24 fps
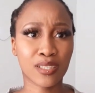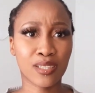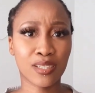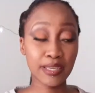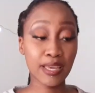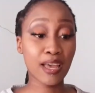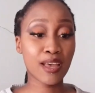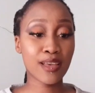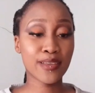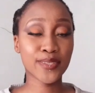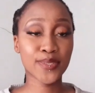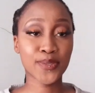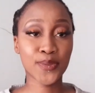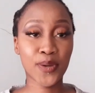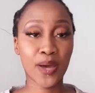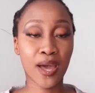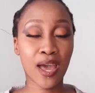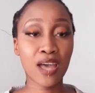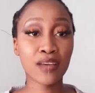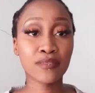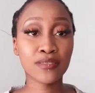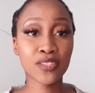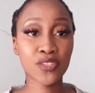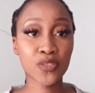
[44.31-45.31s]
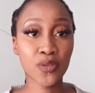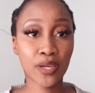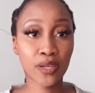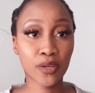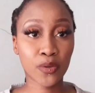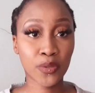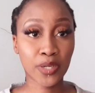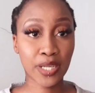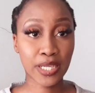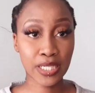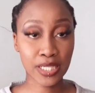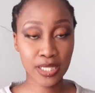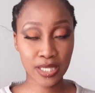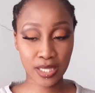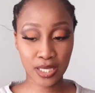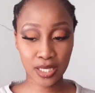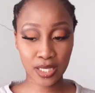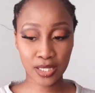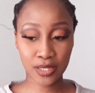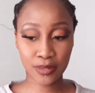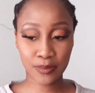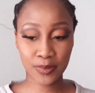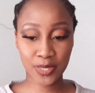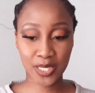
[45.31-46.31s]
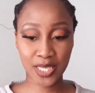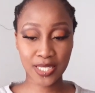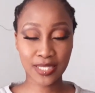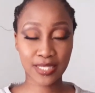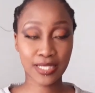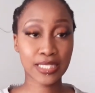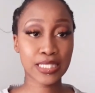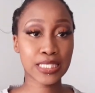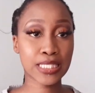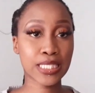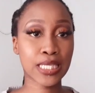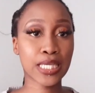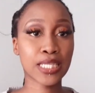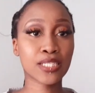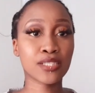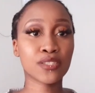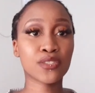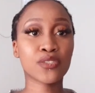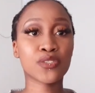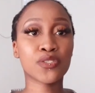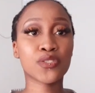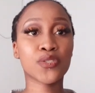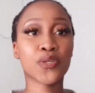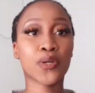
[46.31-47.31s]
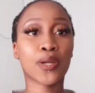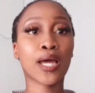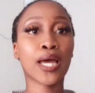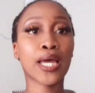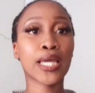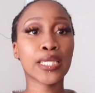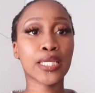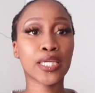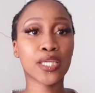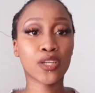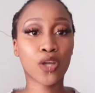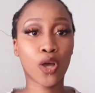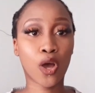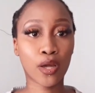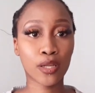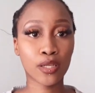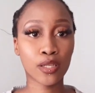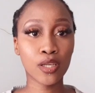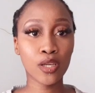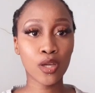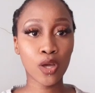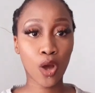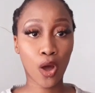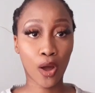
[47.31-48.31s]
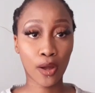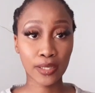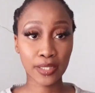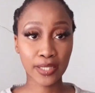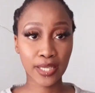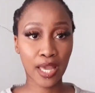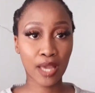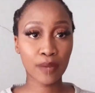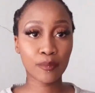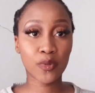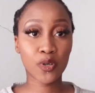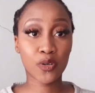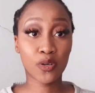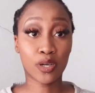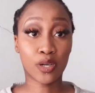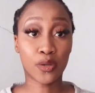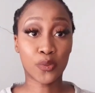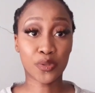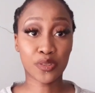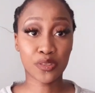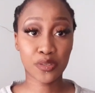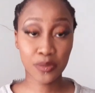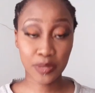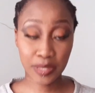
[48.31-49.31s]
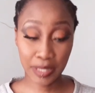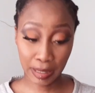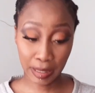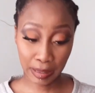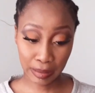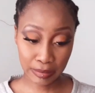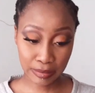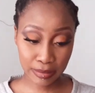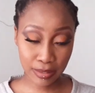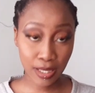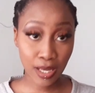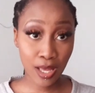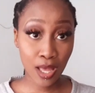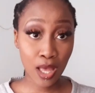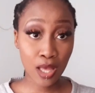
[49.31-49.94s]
Yeah, so I haven't tried on anything because I decided to try it on camera with you guys.